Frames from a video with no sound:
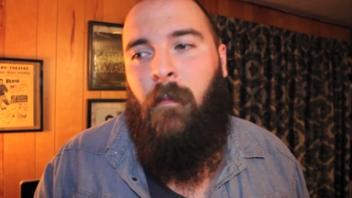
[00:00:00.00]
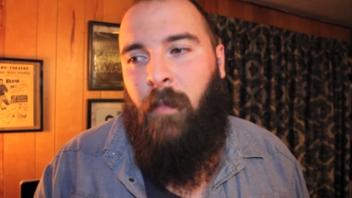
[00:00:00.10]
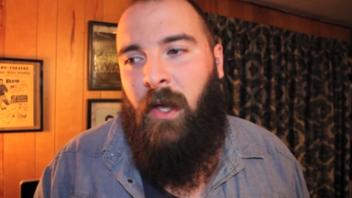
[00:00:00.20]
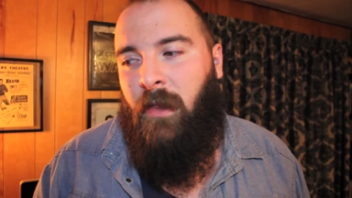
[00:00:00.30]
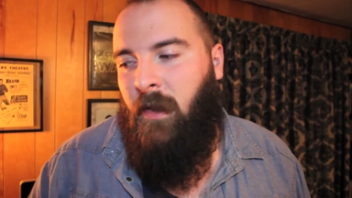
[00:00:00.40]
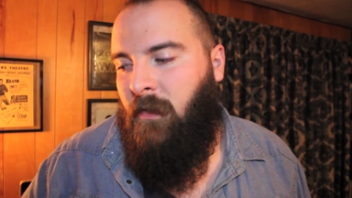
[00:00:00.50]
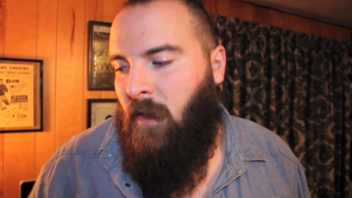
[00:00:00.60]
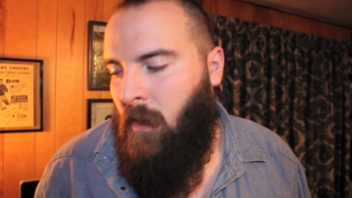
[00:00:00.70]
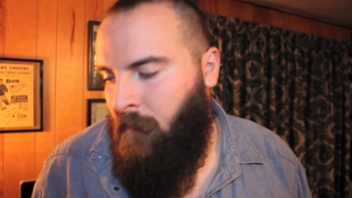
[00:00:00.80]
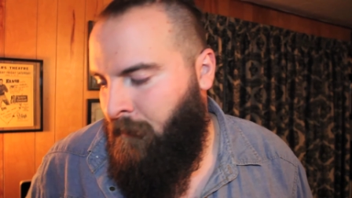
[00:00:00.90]
but it's
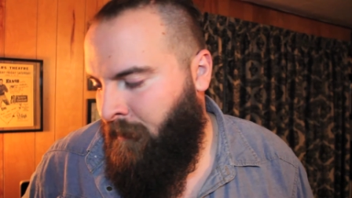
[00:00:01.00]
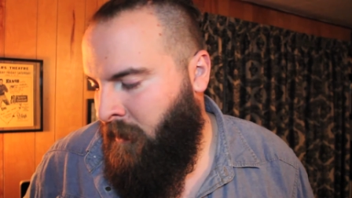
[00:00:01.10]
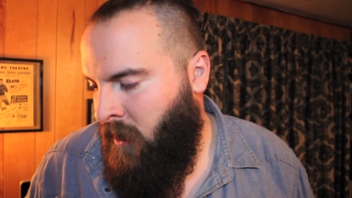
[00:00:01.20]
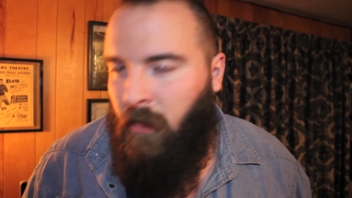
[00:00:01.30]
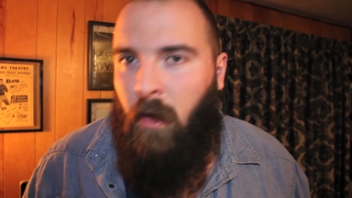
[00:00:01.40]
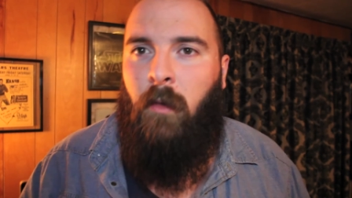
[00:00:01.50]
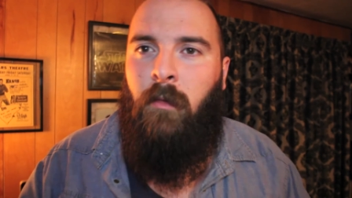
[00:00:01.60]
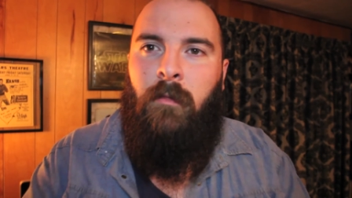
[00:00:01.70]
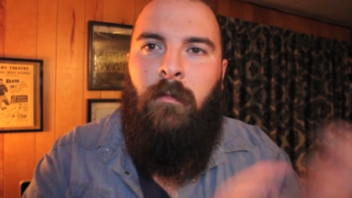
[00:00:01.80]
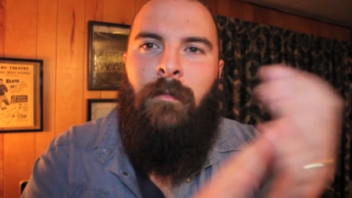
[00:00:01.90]
gone. So,
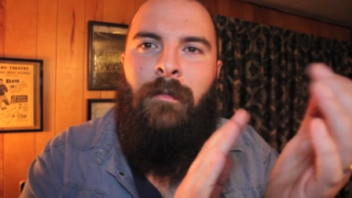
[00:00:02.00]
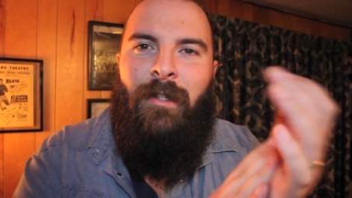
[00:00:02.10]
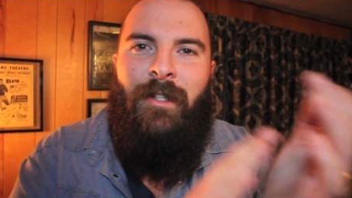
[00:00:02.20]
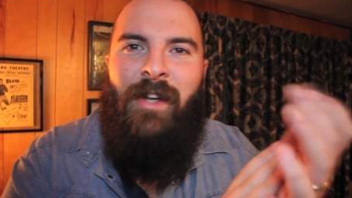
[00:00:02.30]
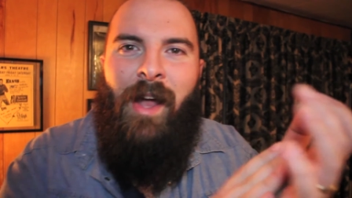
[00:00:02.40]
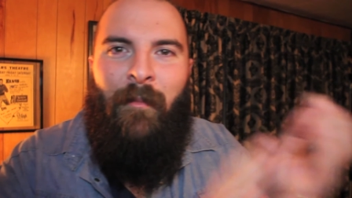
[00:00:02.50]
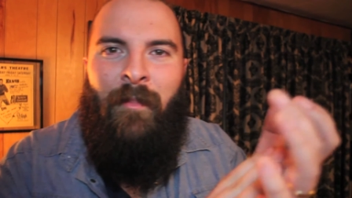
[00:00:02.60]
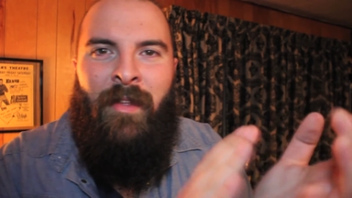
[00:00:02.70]
good job.